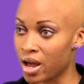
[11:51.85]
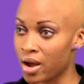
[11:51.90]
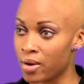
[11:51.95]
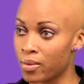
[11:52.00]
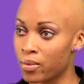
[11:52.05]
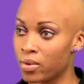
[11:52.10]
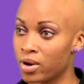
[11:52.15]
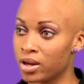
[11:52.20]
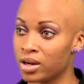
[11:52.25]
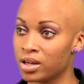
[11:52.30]
I
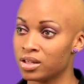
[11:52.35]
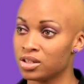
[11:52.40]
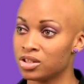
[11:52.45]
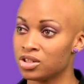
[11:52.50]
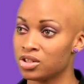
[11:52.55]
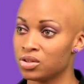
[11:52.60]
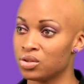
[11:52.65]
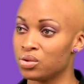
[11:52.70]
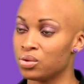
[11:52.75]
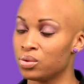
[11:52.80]
wanted
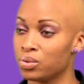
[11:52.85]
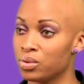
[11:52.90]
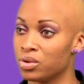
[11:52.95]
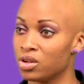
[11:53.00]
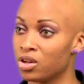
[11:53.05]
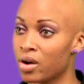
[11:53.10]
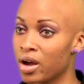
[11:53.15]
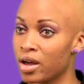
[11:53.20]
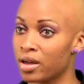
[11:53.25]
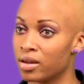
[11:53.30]
to,
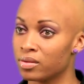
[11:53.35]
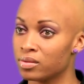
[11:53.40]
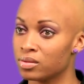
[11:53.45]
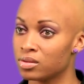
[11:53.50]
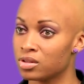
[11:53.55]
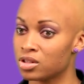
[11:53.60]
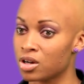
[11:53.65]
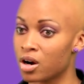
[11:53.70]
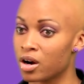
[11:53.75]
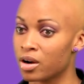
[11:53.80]
you know, I
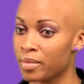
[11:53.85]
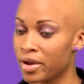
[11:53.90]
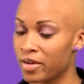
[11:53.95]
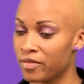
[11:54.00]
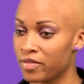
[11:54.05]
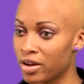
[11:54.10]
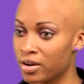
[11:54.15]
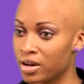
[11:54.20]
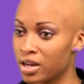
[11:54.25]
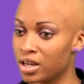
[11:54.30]
started my
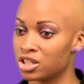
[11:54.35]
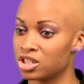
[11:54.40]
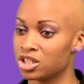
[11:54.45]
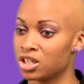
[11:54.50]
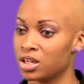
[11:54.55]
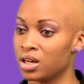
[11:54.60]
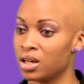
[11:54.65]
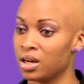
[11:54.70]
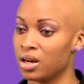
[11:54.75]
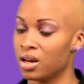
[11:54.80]

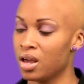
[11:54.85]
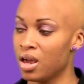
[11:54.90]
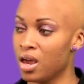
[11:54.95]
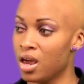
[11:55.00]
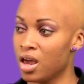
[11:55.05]
foundation and,